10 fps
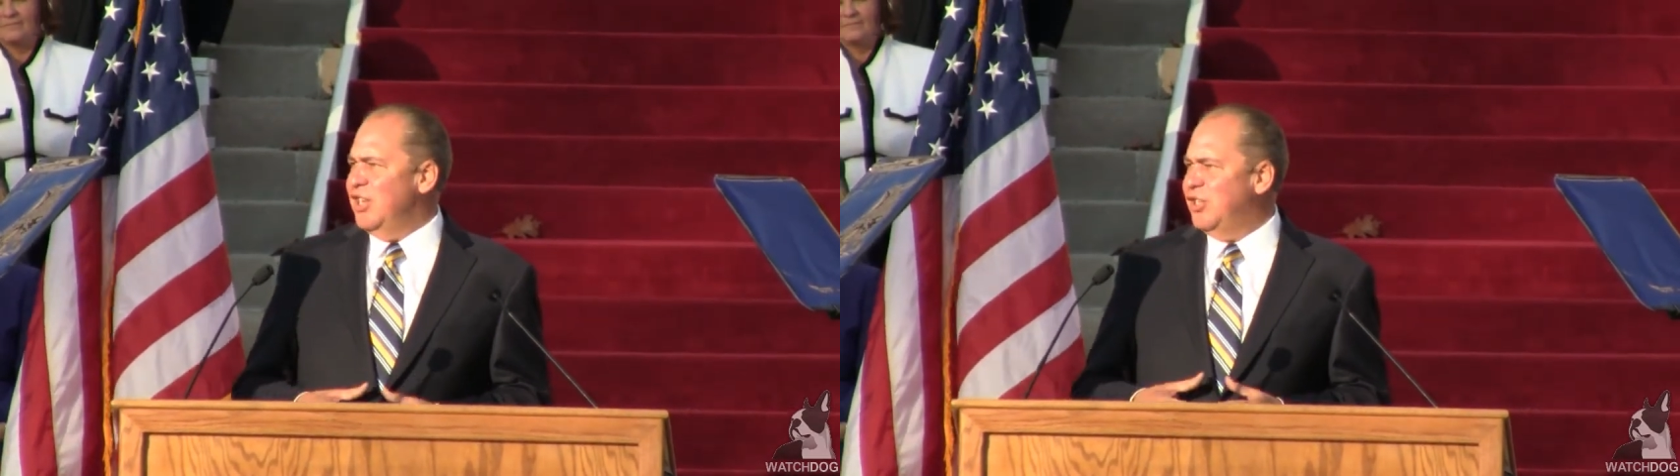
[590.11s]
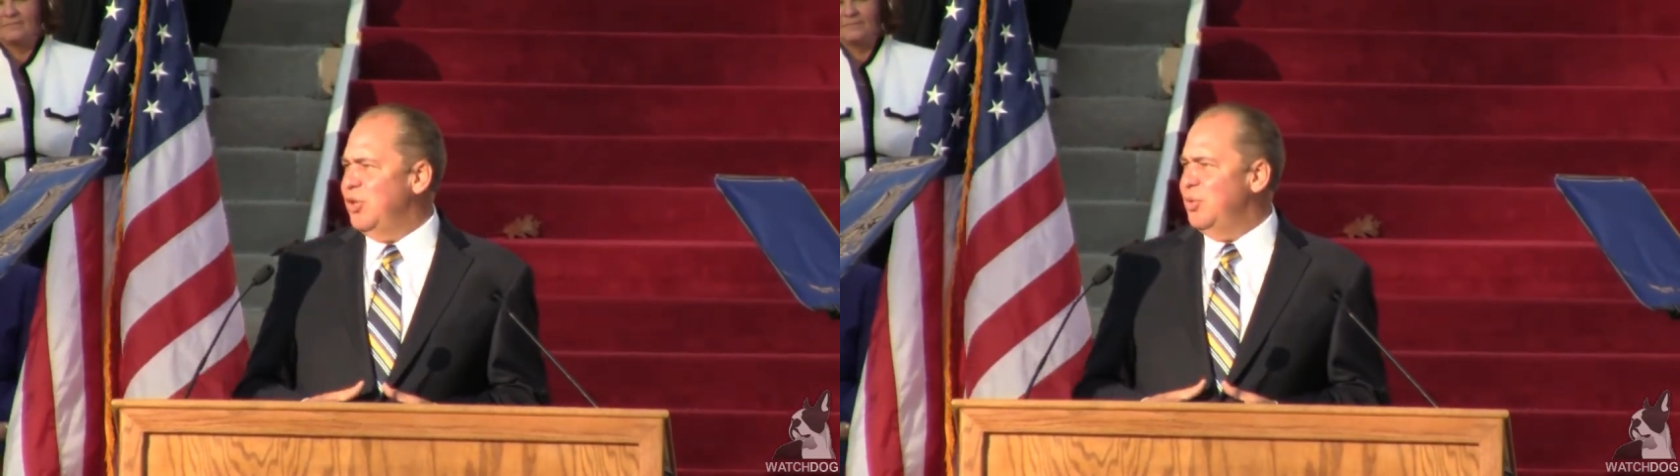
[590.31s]

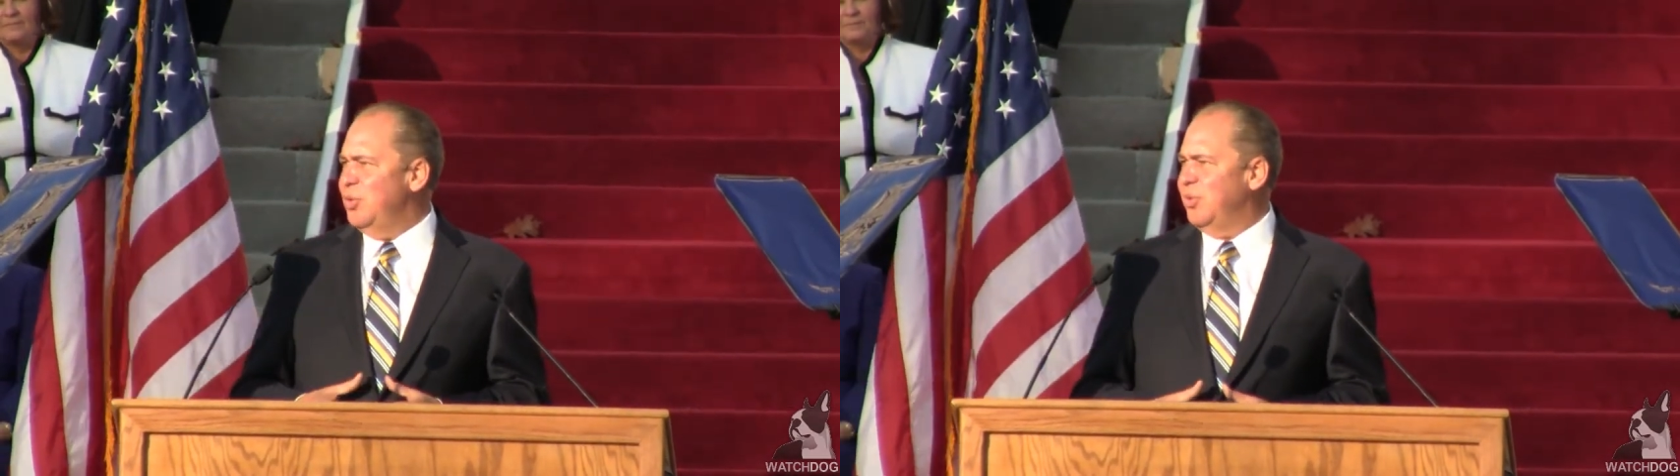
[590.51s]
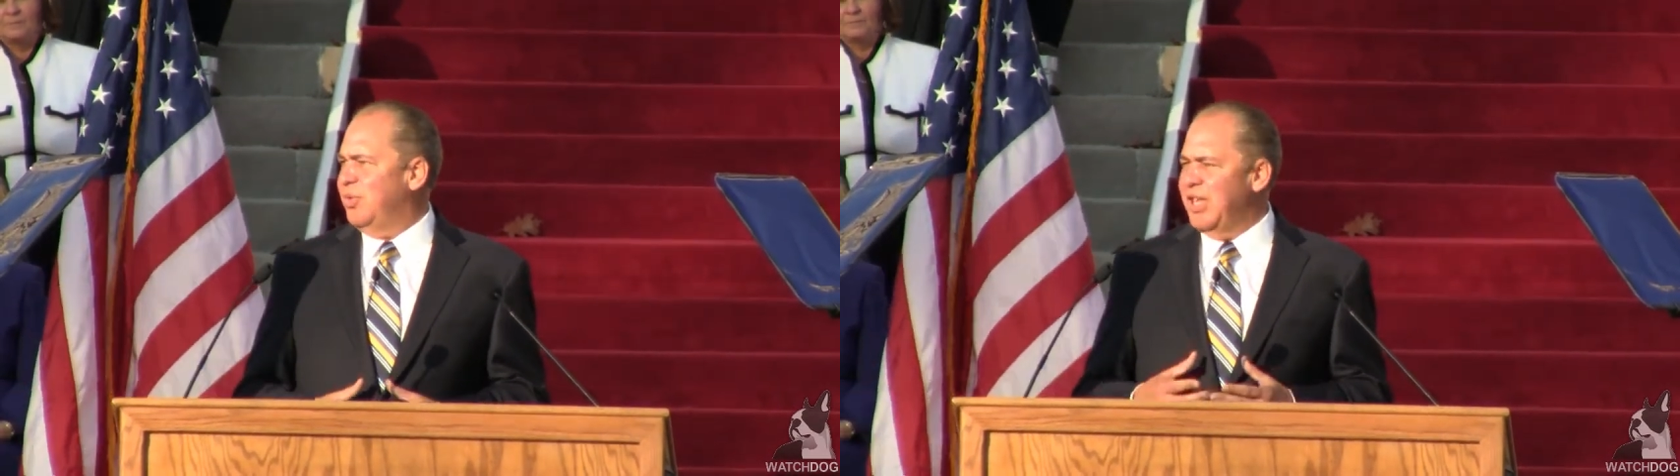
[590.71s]

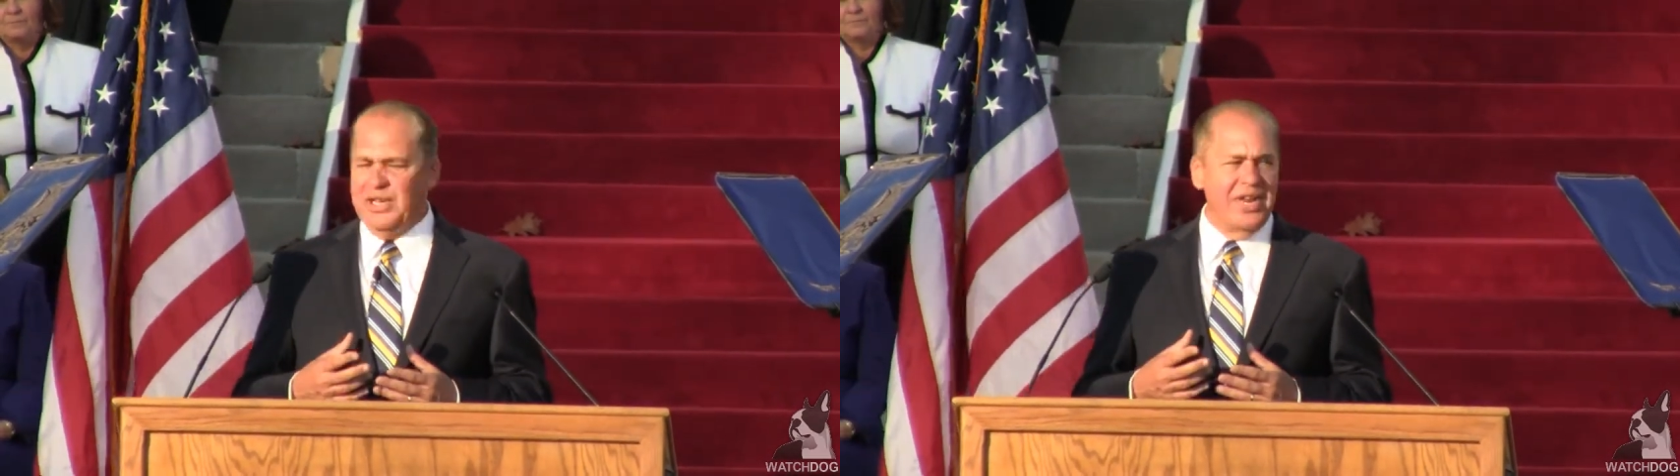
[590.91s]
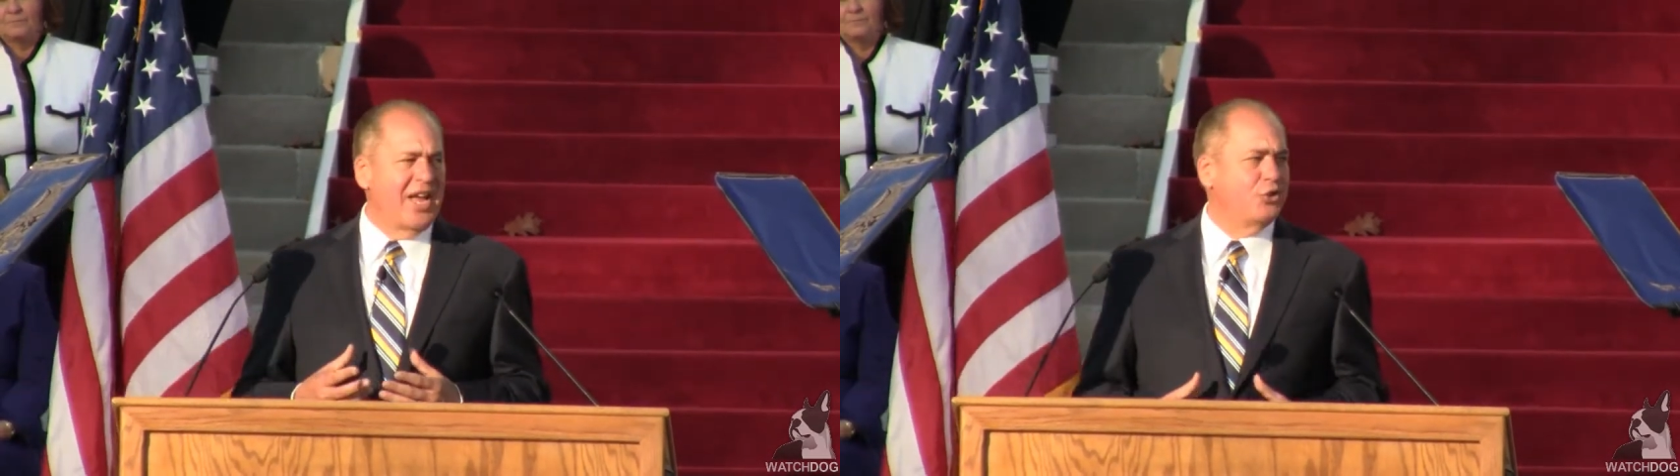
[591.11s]
to
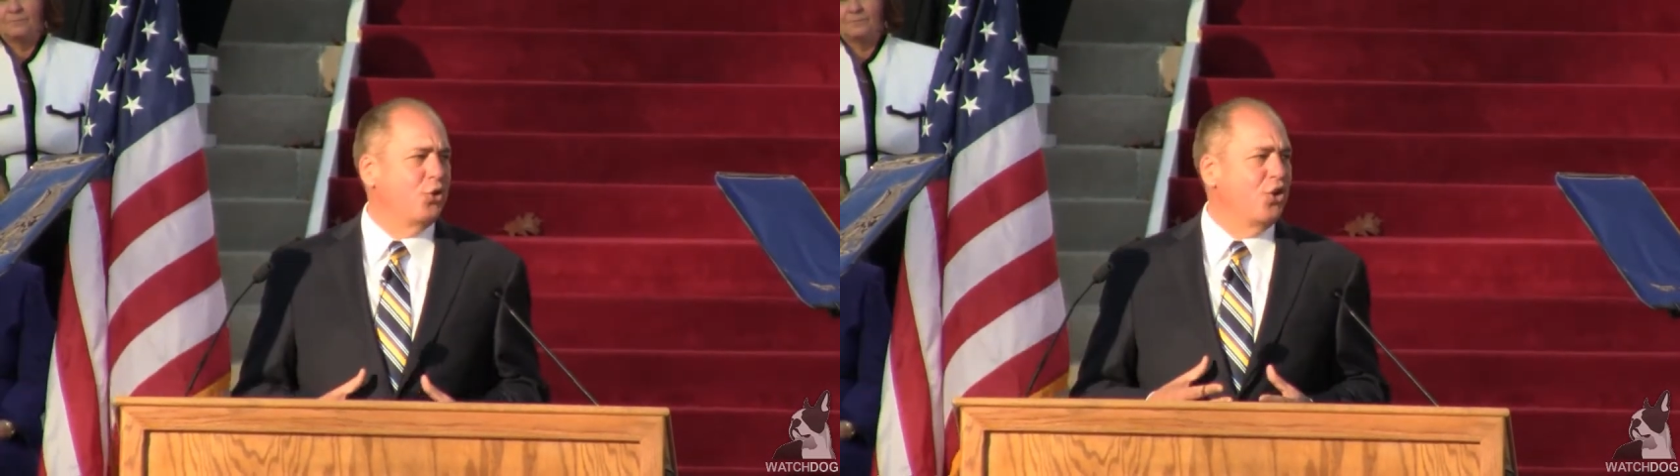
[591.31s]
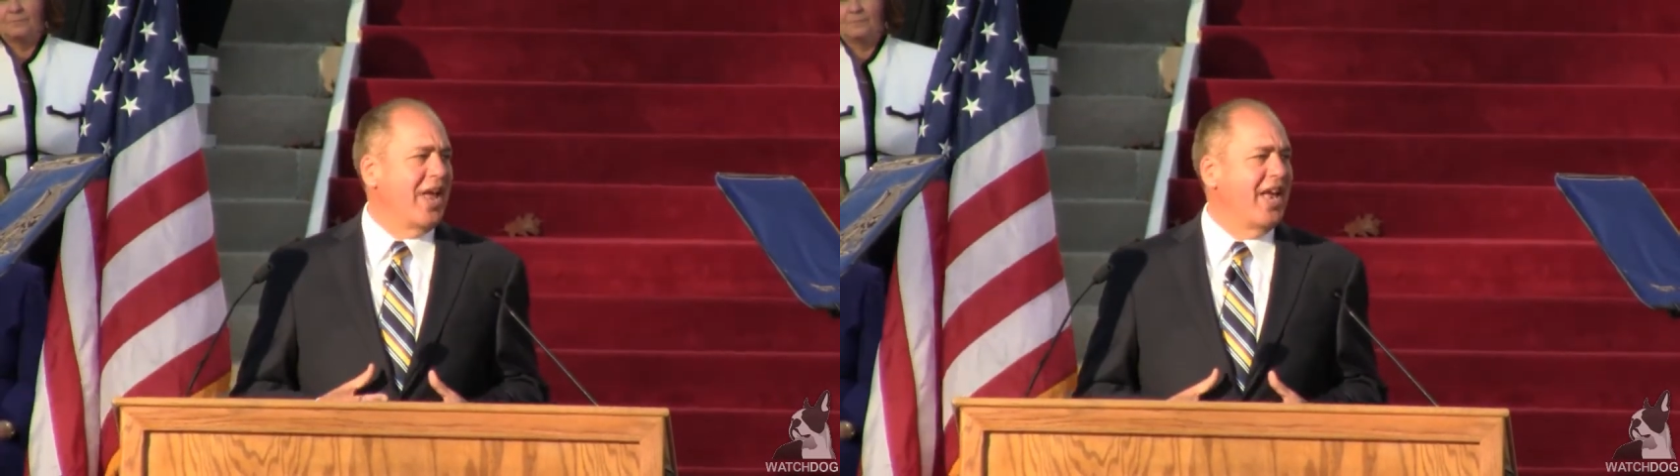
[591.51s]
the
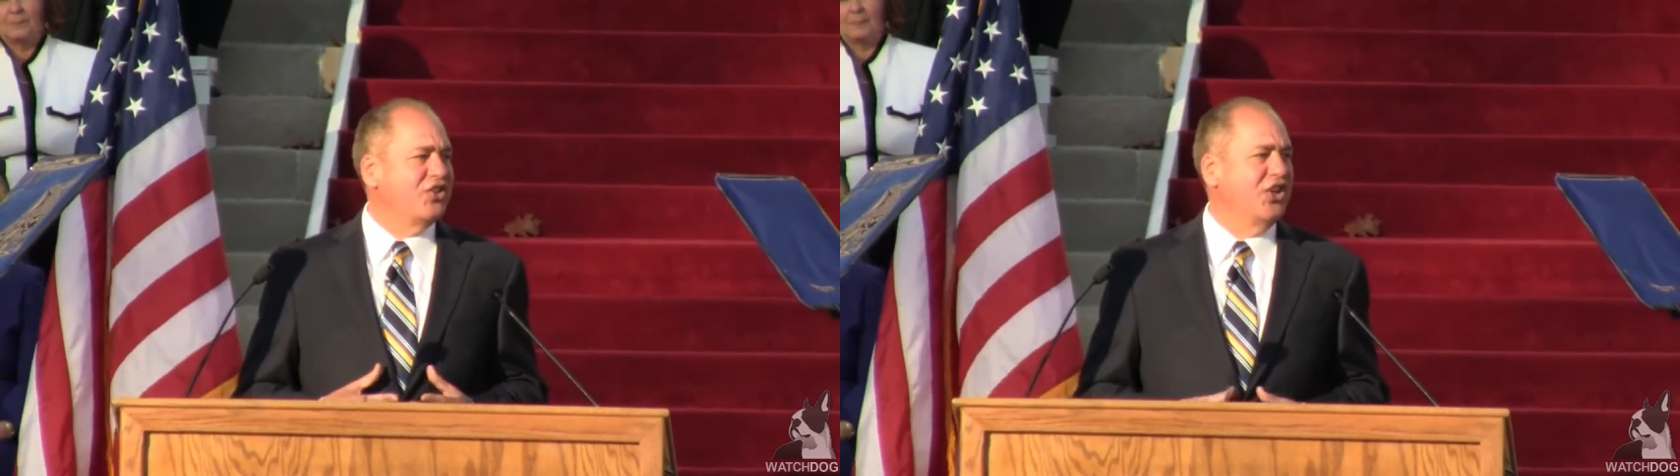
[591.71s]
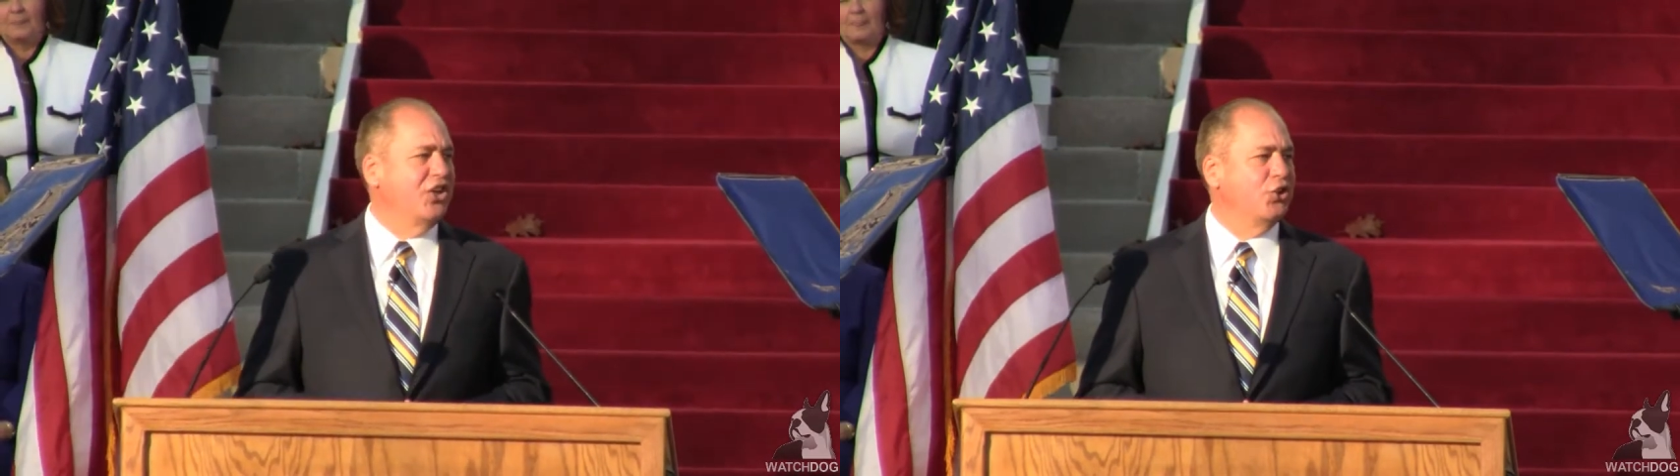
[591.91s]
natural
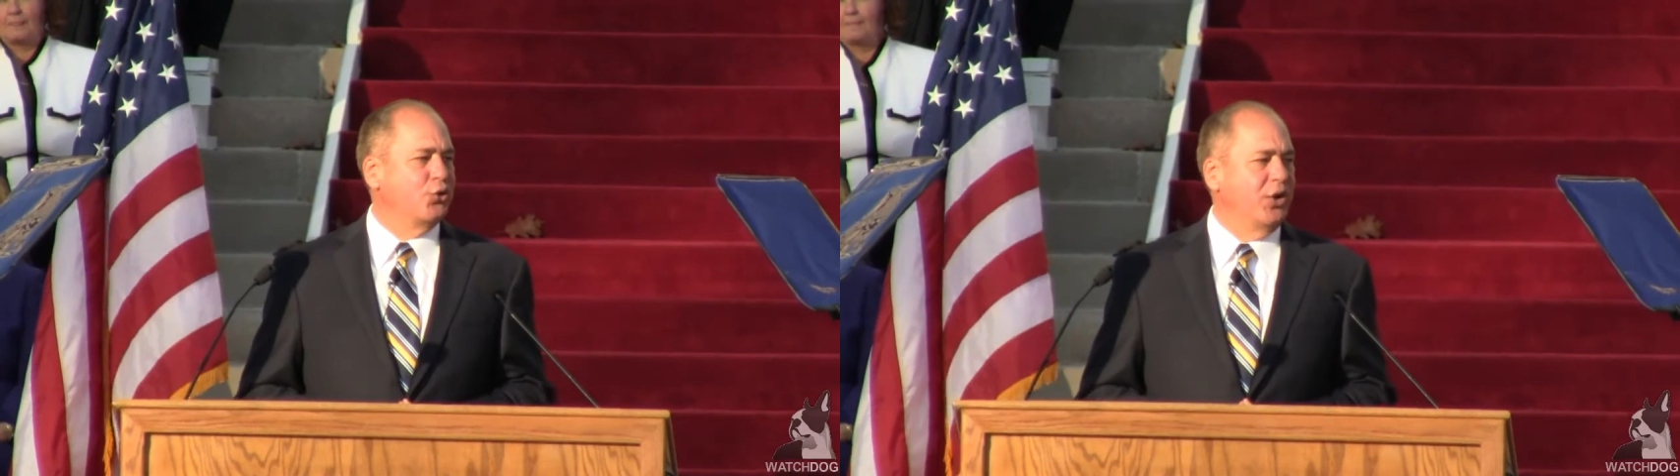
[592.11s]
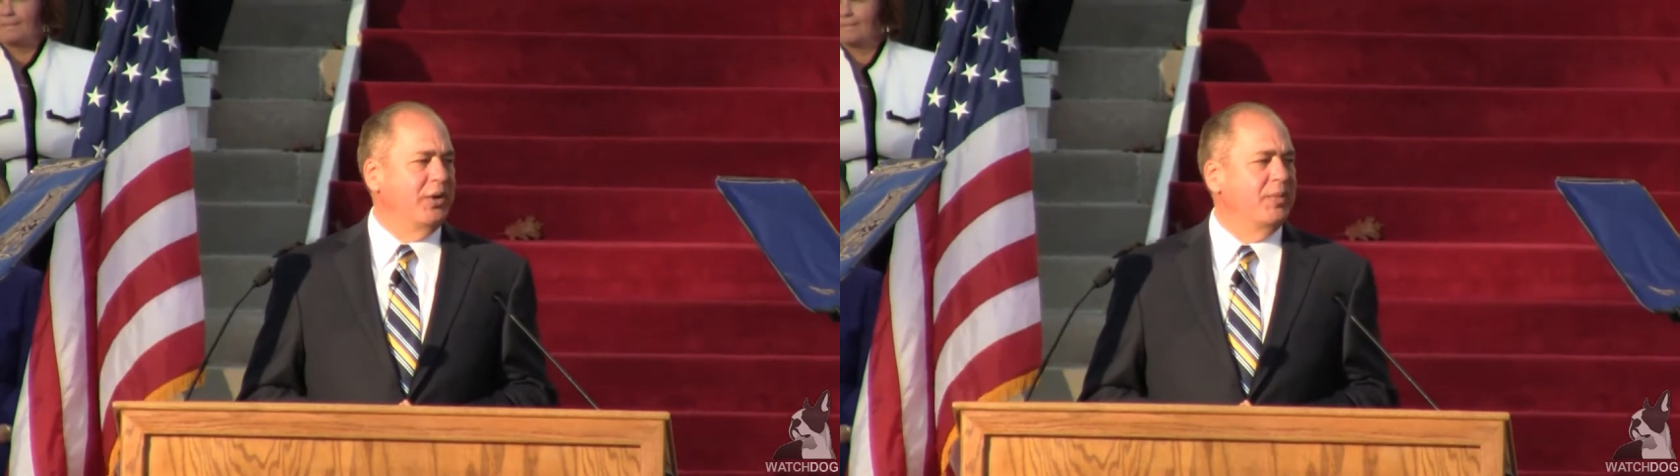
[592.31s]
gas
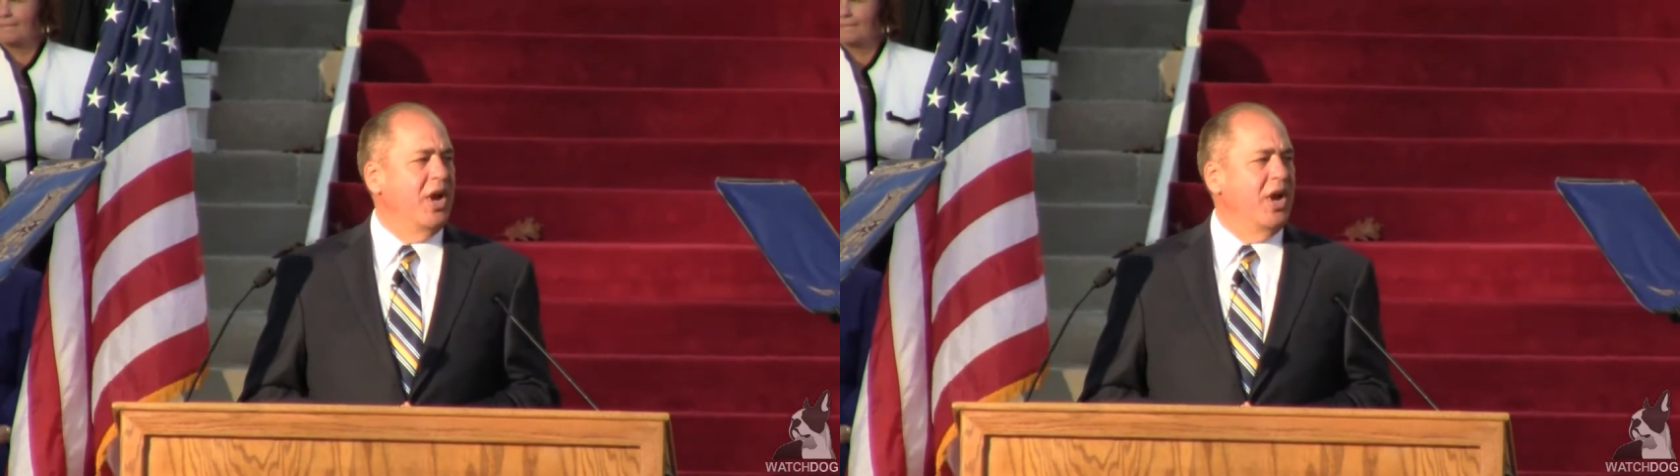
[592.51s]
industry